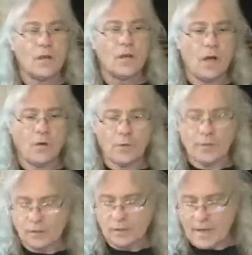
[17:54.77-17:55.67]
One of
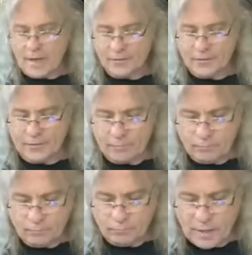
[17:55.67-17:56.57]
the last
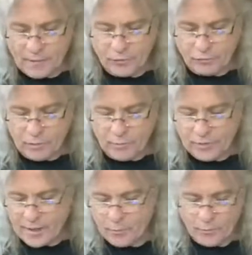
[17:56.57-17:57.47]
live streams
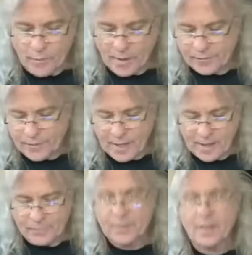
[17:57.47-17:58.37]
I typed
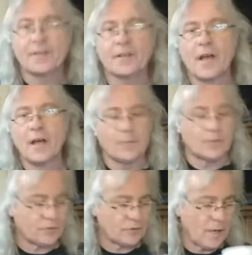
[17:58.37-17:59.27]
in on the comments,